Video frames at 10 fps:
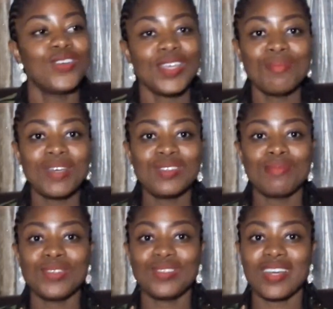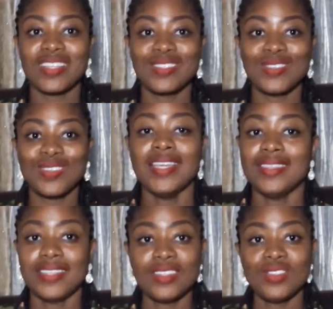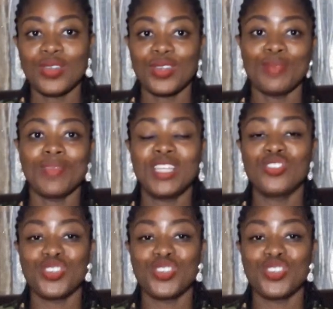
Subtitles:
Okay, my superstars, so this document